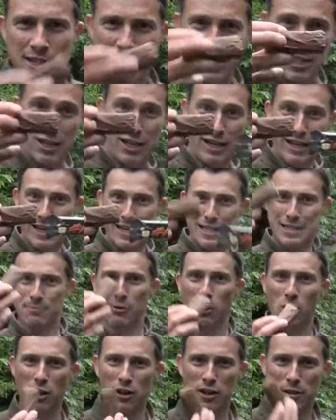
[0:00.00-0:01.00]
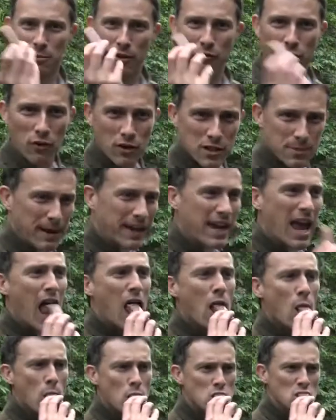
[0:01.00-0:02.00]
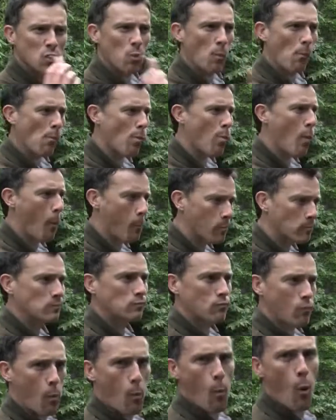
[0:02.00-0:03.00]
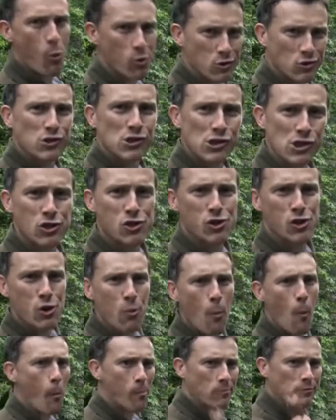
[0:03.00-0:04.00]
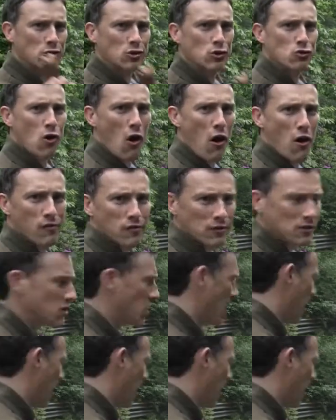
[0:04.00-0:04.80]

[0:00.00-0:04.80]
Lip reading: slightly smaller than before to make it more tasty to drive in